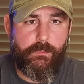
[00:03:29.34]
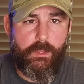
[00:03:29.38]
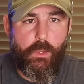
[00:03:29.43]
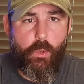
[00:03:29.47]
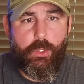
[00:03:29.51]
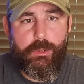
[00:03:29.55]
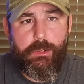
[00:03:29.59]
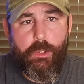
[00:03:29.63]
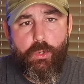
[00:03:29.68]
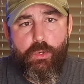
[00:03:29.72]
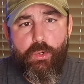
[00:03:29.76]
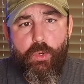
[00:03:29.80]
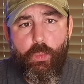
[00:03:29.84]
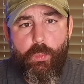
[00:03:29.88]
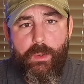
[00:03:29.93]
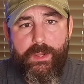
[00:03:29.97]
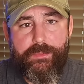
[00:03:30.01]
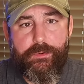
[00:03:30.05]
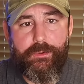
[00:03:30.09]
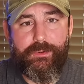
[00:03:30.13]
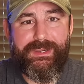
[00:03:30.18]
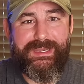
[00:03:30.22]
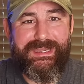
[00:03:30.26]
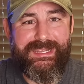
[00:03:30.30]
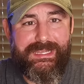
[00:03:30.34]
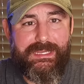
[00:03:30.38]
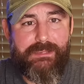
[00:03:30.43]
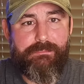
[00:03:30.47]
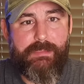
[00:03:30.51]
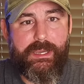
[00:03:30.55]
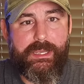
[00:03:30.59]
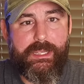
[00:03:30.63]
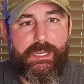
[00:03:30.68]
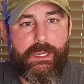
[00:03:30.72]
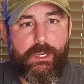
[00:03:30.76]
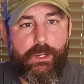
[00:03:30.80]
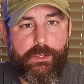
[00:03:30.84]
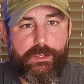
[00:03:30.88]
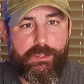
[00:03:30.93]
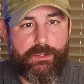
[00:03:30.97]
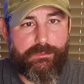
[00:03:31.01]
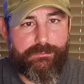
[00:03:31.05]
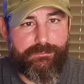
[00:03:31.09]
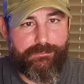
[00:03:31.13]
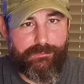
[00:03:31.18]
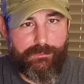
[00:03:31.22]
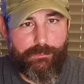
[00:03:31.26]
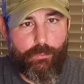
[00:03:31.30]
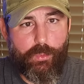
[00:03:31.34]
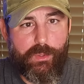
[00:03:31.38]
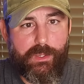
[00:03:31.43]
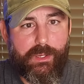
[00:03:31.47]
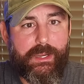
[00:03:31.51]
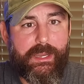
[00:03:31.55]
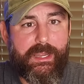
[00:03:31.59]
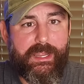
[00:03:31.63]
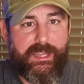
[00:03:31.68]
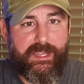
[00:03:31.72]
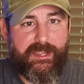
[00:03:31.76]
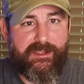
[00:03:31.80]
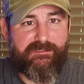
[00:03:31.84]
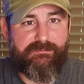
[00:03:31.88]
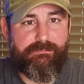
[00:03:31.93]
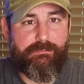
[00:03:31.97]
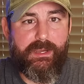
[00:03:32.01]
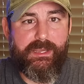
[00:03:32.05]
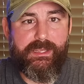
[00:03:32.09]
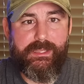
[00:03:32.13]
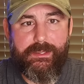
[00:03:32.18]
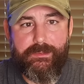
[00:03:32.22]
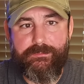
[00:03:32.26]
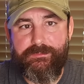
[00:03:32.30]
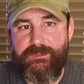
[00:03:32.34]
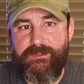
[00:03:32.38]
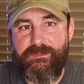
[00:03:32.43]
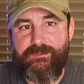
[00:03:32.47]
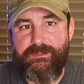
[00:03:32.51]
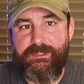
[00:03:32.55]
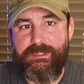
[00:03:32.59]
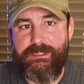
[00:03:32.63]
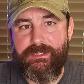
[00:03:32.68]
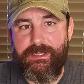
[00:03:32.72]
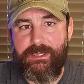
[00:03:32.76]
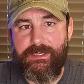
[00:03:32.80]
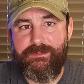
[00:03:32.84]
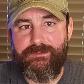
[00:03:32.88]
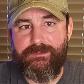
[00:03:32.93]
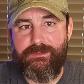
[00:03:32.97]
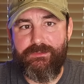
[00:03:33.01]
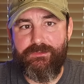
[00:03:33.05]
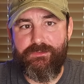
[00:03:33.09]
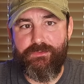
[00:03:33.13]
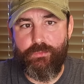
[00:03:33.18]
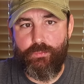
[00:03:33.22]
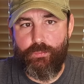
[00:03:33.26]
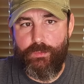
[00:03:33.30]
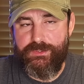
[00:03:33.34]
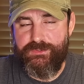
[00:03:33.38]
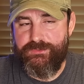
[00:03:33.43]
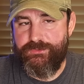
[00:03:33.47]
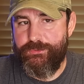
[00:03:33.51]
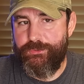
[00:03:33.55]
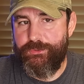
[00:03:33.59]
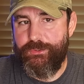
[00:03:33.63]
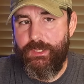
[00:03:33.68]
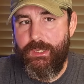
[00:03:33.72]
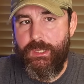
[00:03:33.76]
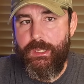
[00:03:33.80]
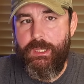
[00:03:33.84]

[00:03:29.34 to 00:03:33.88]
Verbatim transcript: local weather in my area from where I have my FCC license registered.